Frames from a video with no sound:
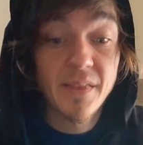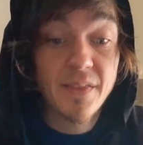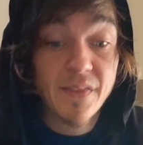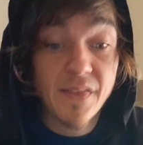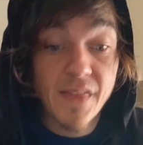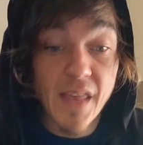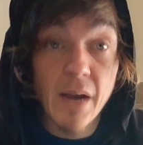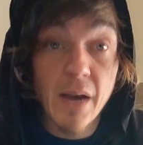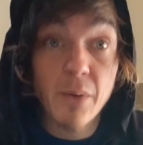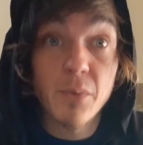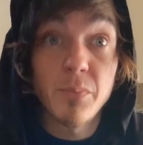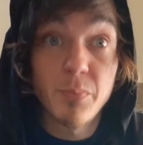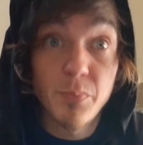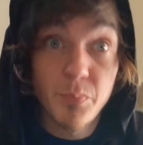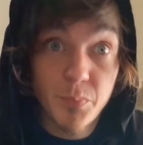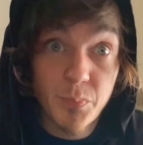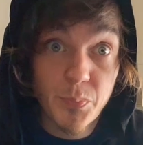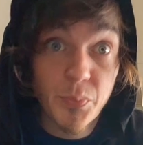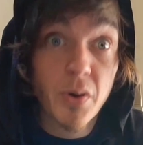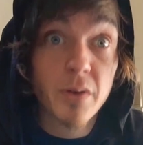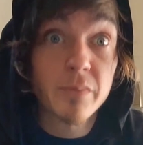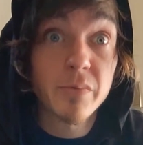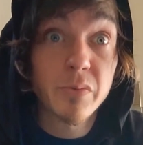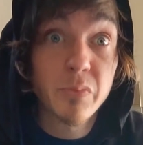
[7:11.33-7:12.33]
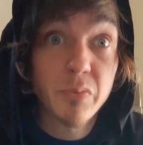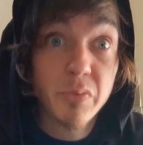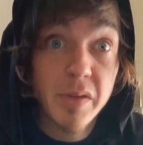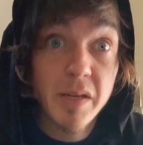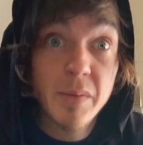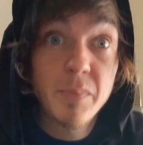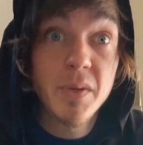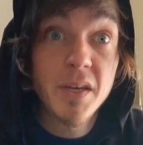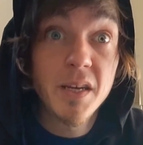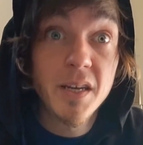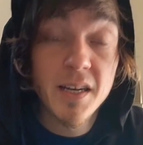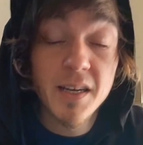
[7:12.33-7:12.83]
that would probably
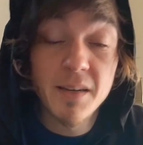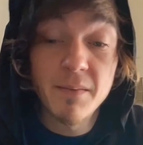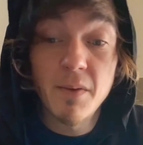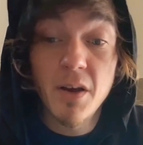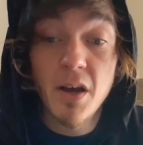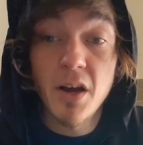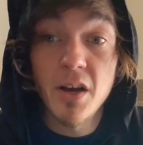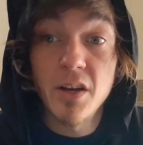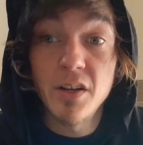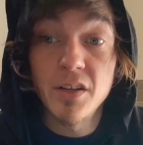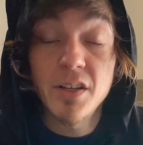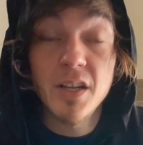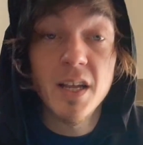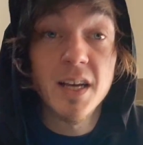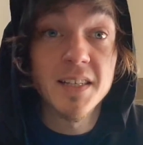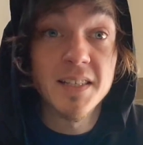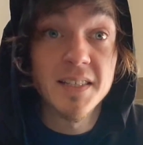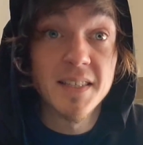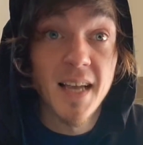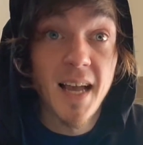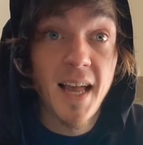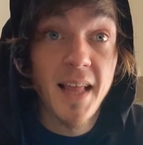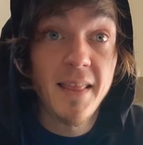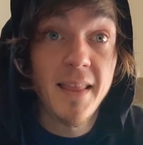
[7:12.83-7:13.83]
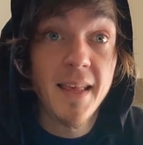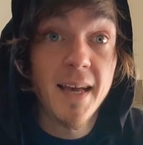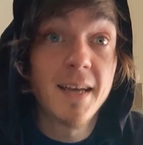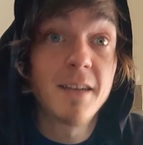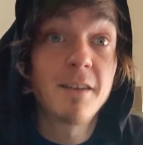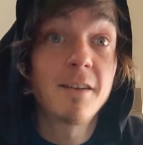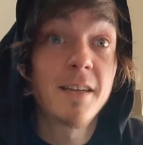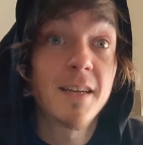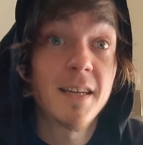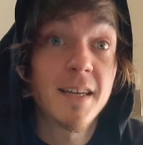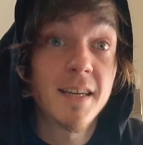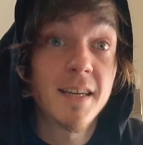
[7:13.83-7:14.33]
be a sign that